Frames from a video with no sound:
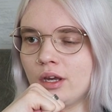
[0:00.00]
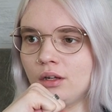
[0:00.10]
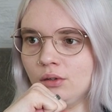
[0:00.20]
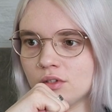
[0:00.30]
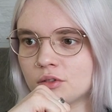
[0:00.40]
he
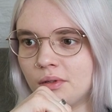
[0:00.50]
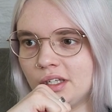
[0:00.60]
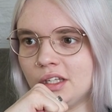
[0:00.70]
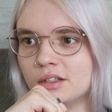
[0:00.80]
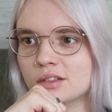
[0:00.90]
looked
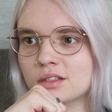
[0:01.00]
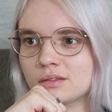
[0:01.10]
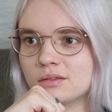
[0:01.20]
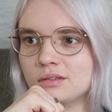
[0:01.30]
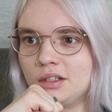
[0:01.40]
20 years
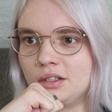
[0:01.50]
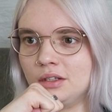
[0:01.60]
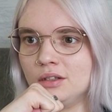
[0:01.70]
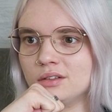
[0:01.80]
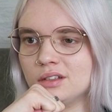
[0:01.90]

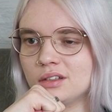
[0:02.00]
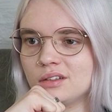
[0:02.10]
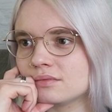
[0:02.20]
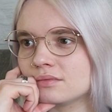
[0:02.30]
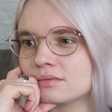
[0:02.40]
ago.
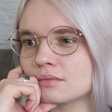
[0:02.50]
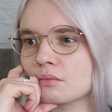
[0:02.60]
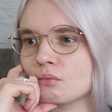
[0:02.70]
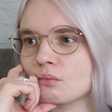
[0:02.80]
Josh.